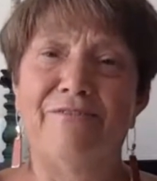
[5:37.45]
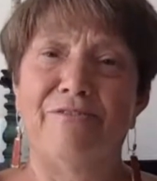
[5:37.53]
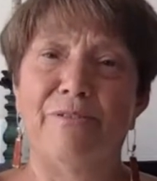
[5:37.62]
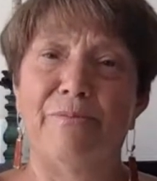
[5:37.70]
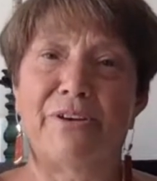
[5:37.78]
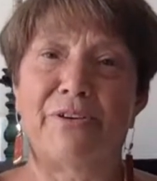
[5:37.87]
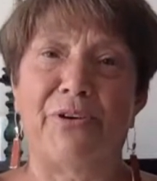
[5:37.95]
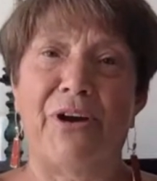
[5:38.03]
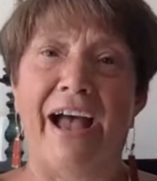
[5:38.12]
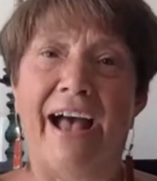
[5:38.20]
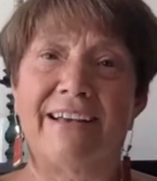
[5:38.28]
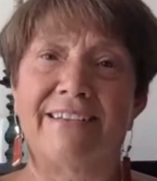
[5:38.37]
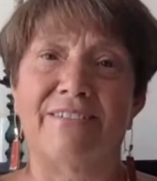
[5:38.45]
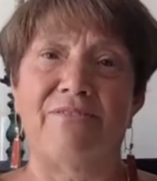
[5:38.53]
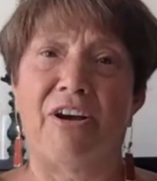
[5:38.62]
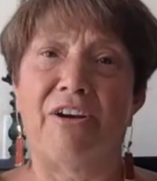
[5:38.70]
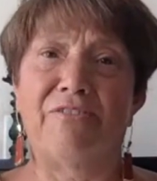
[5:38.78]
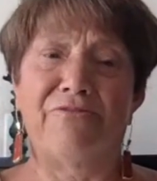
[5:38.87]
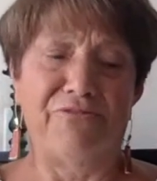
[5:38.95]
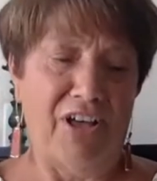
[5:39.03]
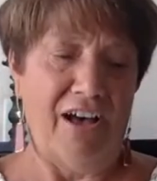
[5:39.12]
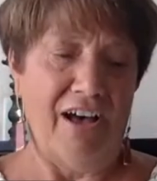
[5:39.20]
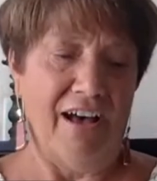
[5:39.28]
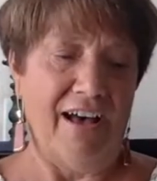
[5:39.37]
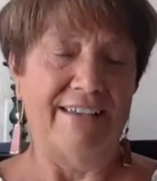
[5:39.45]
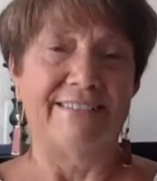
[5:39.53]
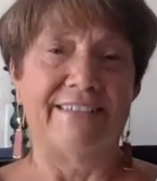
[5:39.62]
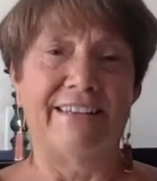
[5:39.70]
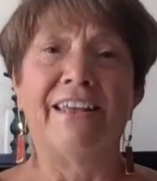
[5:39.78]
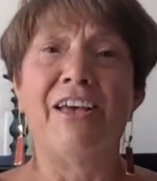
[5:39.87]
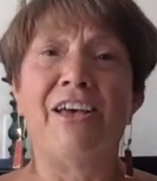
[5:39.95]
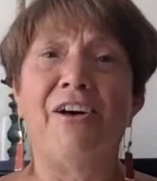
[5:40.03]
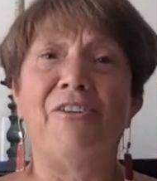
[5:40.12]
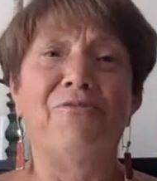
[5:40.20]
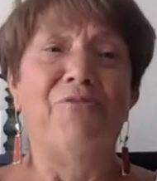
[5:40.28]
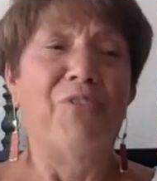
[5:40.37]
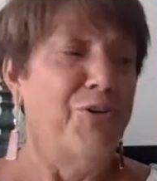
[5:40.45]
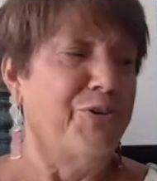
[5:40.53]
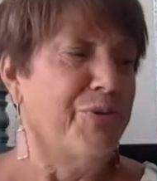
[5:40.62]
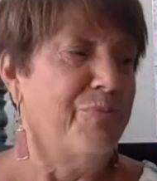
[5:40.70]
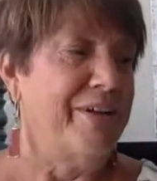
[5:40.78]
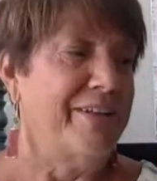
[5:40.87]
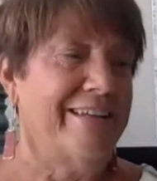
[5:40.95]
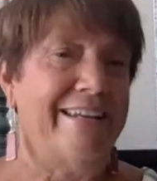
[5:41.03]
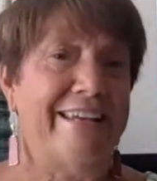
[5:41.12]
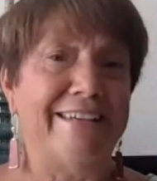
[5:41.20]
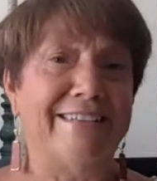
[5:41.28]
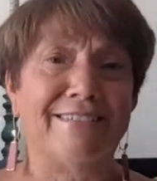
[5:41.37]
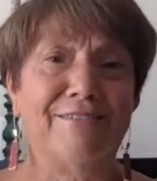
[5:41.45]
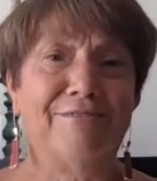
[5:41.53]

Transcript: from the cracks of our flaws and vulnerabilities.